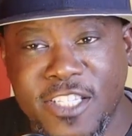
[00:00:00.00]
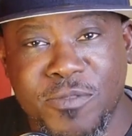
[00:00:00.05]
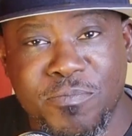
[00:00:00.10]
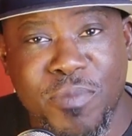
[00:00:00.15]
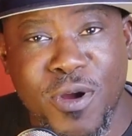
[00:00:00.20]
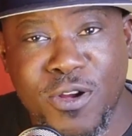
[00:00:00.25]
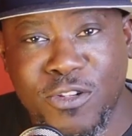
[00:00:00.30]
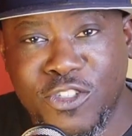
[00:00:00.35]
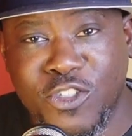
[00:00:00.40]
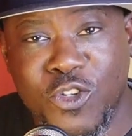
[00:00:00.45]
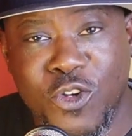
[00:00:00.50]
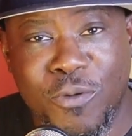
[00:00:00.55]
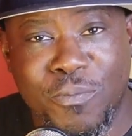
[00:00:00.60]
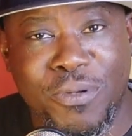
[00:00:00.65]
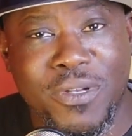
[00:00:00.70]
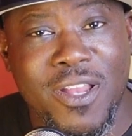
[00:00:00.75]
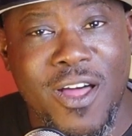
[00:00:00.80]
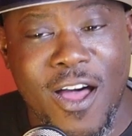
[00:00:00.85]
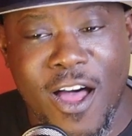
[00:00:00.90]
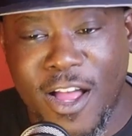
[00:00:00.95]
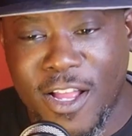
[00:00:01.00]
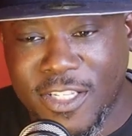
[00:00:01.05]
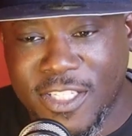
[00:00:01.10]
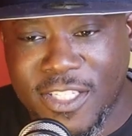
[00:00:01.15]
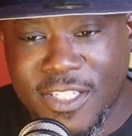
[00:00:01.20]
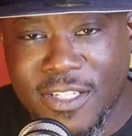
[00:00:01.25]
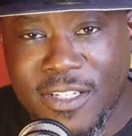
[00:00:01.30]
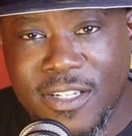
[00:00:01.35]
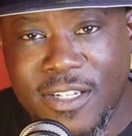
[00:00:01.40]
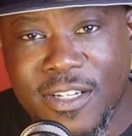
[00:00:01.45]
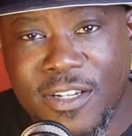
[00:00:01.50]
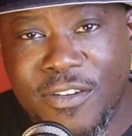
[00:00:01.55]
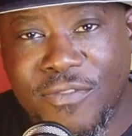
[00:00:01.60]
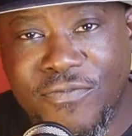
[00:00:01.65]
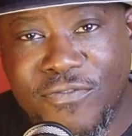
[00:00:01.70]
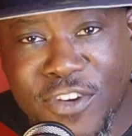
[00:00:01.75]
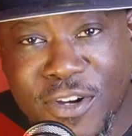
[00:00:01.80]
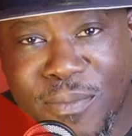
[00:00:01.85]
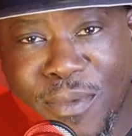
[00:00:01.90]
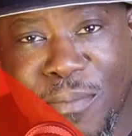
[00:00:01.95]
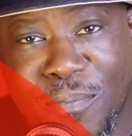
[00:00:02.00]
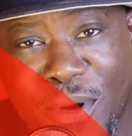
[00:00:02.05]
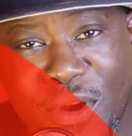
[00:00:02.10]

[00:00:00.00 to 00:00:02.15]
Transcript: some personal applause for my